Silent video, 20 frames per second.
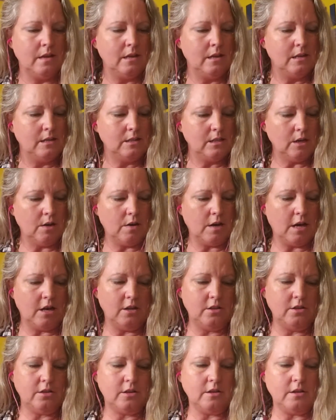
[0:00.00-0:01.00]
So
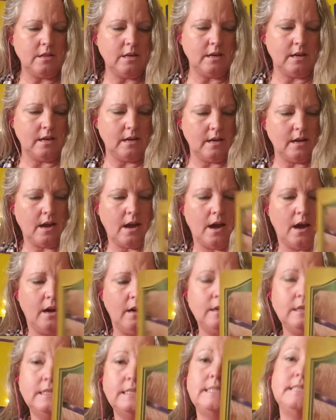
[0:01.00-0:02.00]
under the
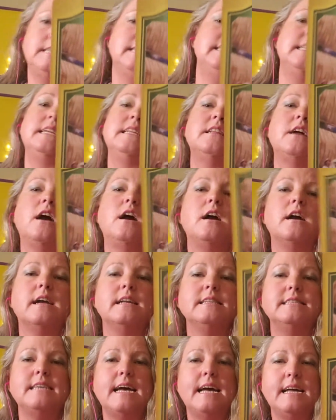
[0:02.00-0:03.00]
artisan and the
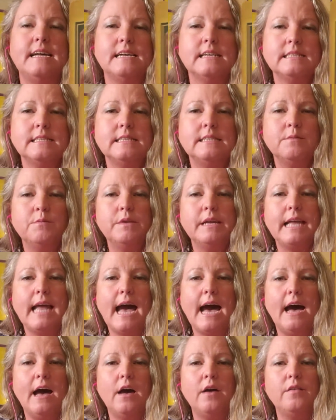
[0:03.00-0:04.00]
architect, we
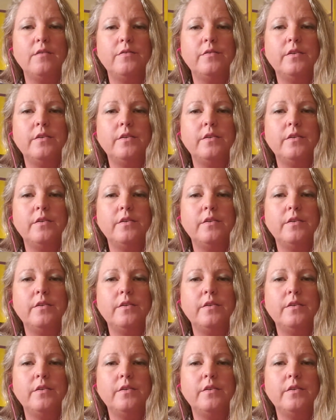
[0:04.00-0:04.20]
have